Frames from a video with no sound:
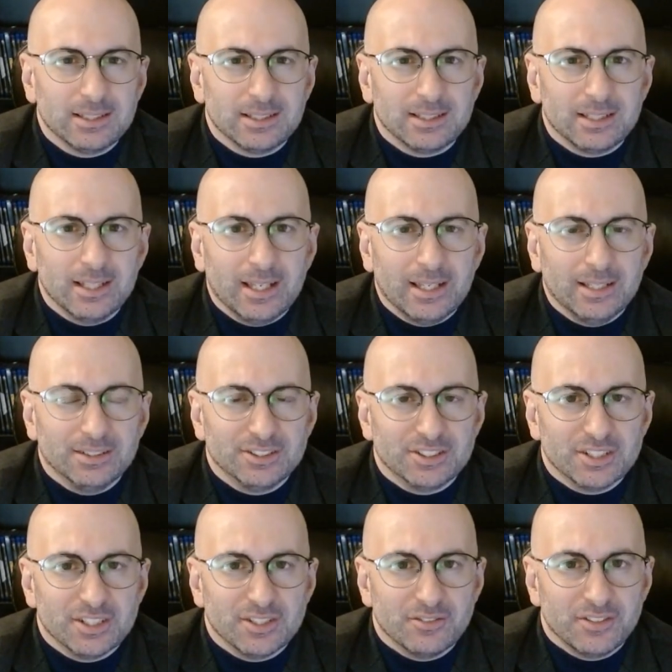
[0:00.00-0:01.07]
And
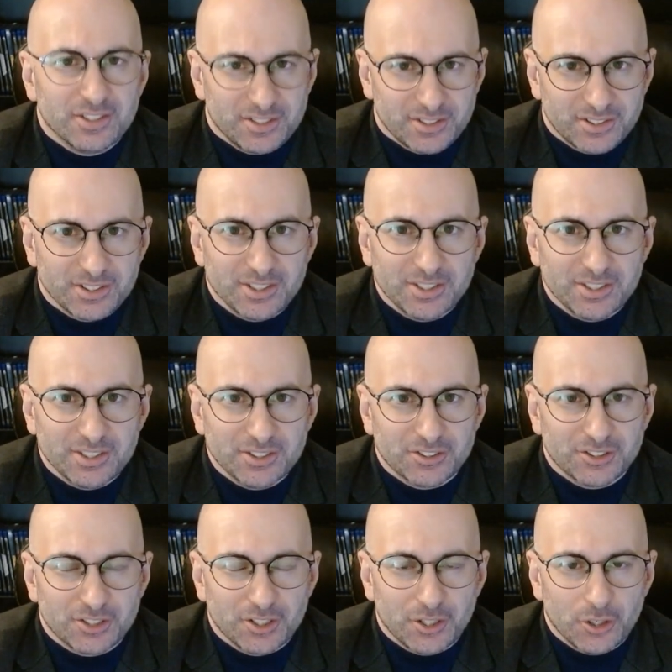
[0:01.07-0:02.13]
this
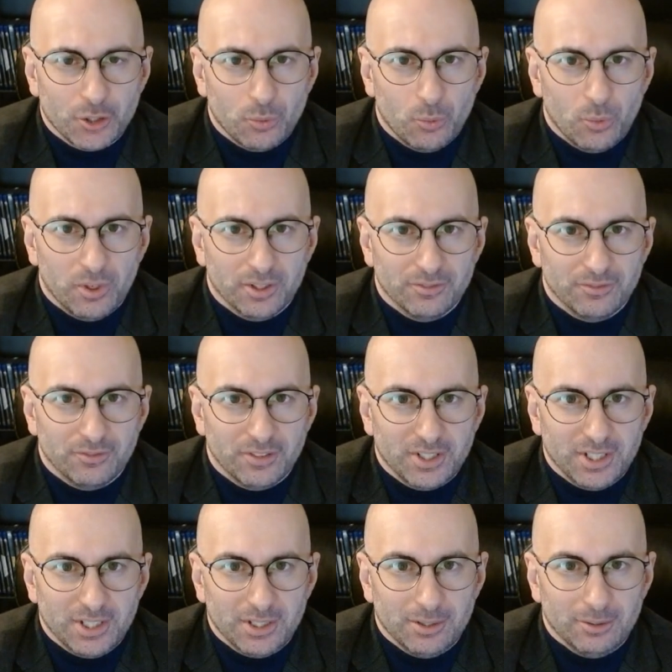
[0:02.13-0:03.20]
is one of
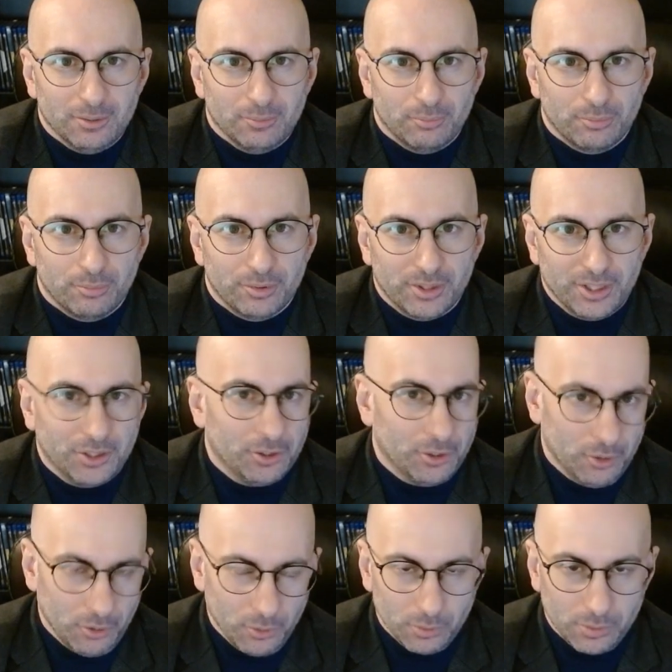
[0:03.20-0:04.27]
the
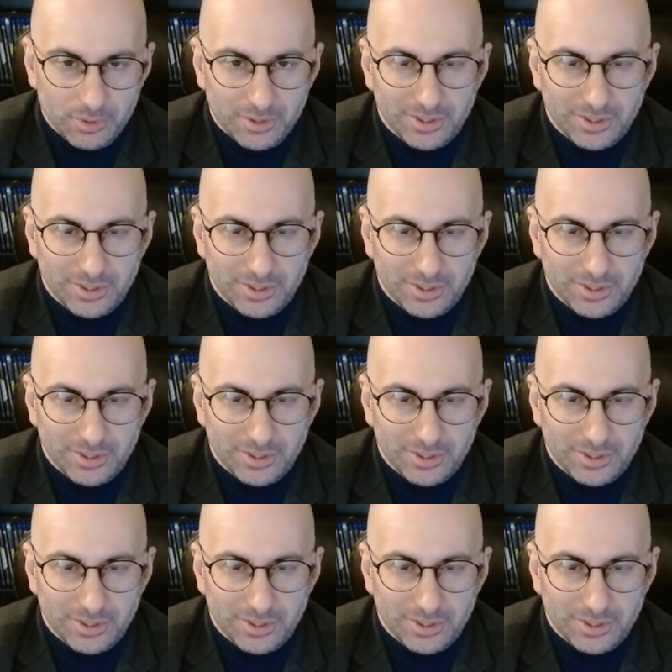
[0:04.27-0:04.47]
pre-code